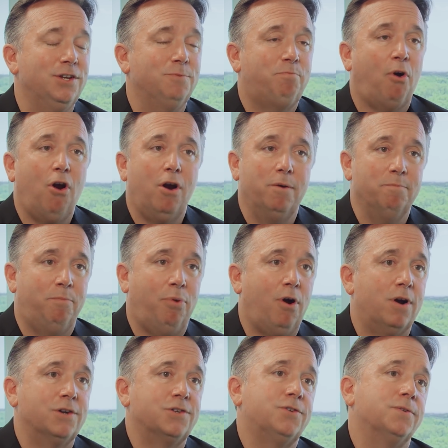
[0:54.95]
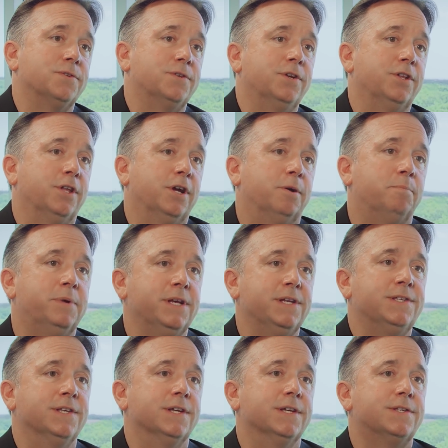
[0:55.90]
part and parcel to their
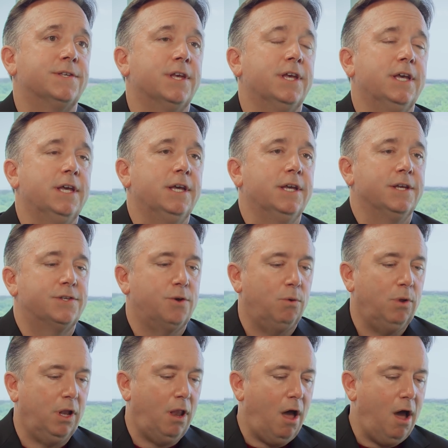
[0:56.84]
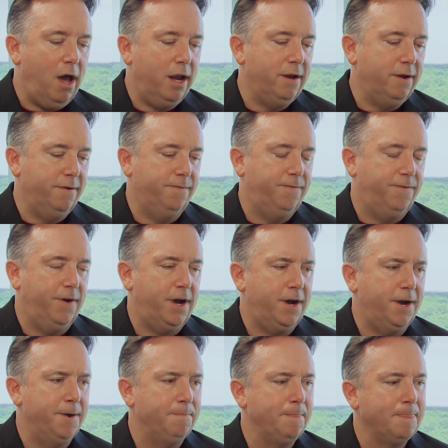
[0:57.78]
business. So, a lot of
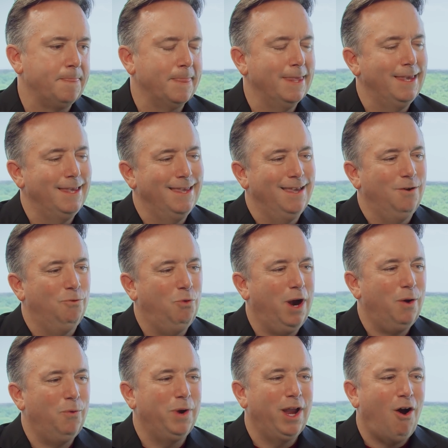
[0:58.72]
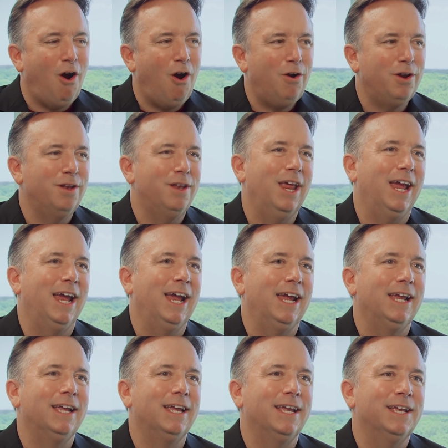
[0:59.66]
um, where we are
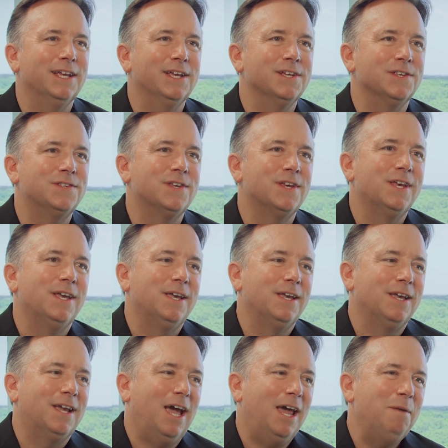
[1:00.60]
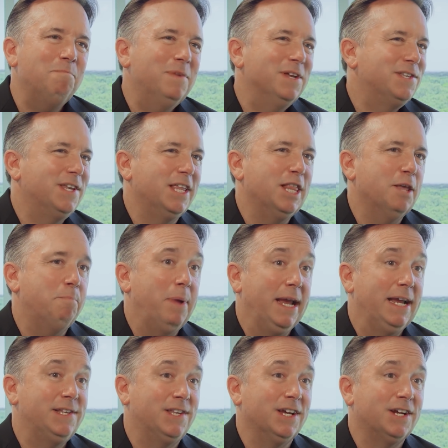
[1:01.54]
today is kind of missing the
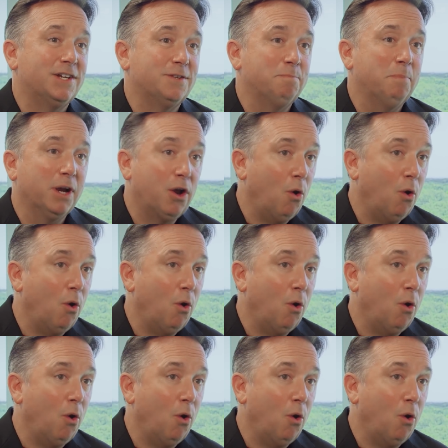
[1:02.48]
basics, but